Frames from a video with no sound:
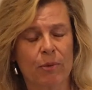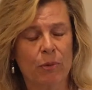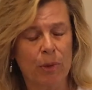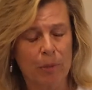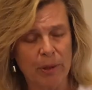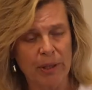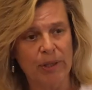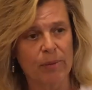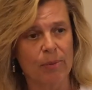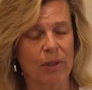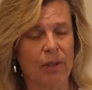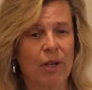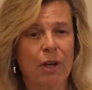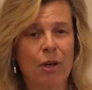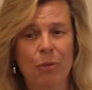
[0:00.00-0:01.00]

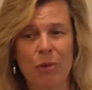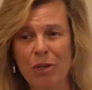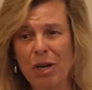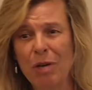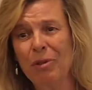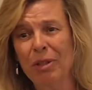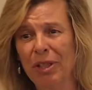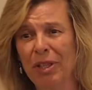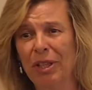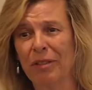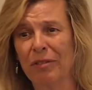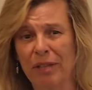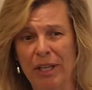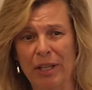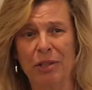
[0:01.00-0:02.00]
replacement, which I really kind
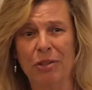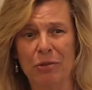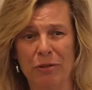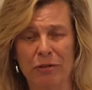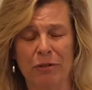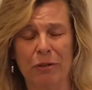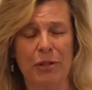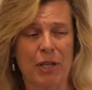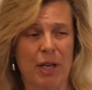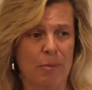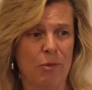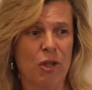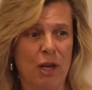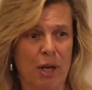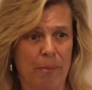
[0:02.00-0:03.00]
of liken to a
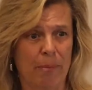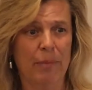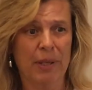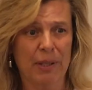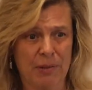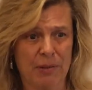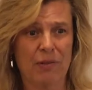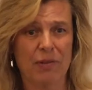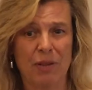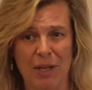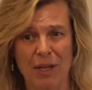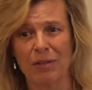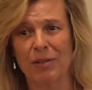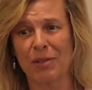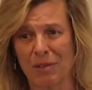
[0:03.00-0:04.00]
full-time job. It's
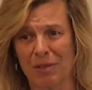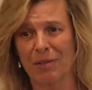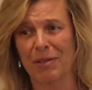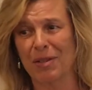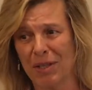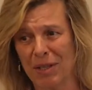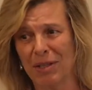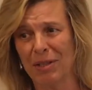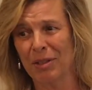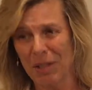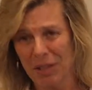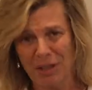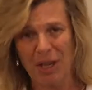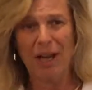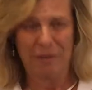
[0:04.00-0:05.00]

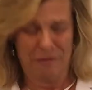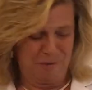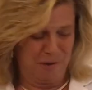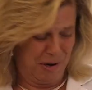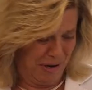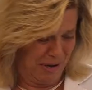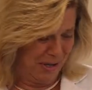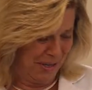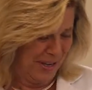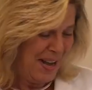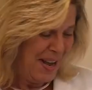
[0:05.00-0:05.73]
a lot of work,